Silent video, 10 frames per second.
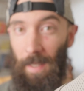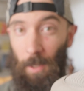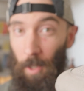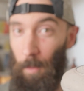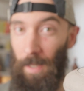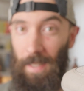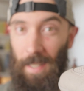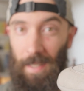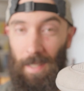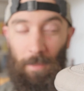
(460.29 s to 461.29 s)
incorporates
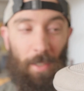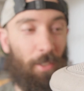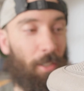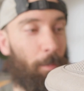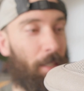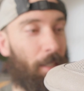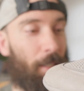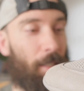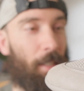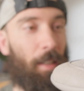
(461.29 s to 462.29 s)
this in the future,
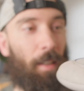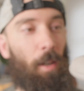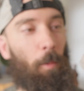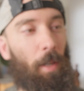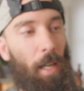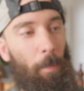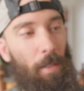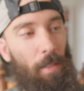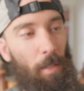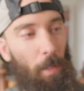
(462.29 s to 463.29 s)
because what
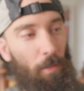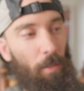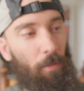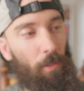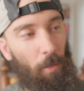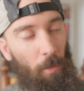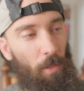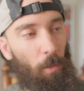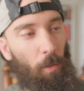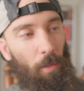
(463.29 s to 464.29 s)
happens, especially with glued
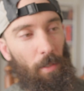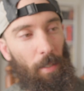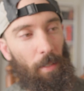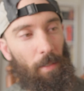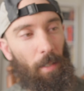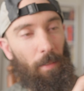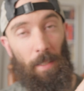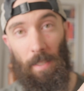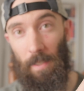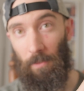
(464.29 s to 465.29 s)
soles, is that
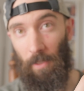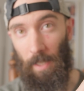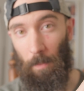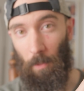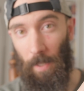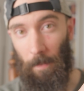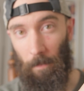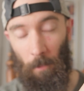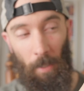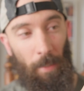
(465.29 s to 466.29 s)
this is the flex point,
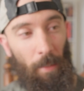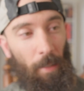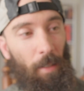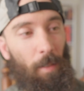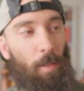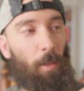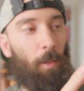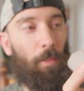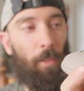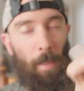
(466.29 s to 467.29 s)
right? So
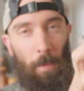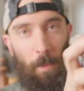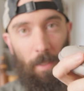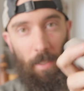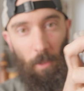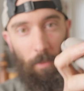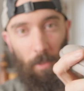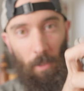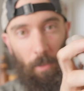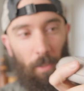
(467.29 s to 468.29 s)
if you keep doing this over
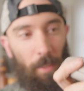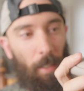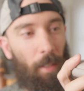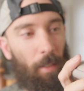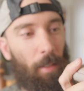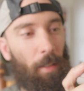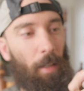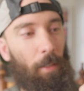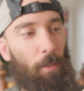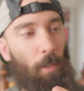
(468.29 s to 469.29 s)
and over again
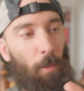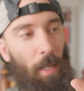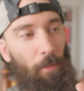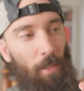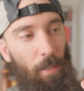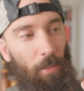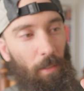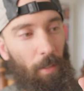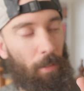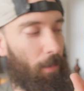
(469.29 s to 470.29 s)
and you don't have a divot
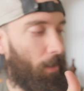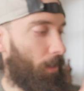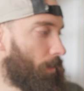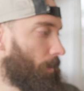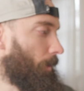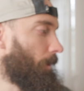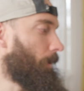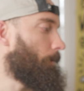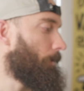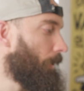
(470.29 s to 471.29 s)
like this,
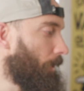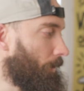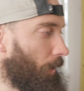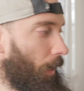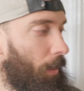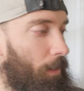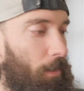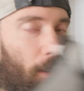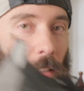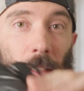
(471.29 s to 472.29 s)
it can
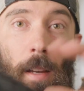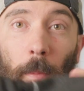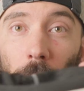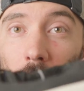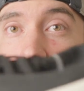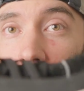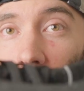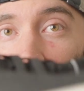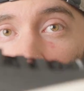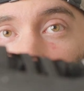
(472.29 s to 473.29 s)
cause
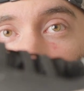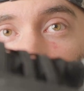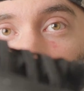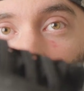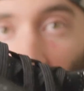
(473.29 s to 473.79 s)
separation, you know,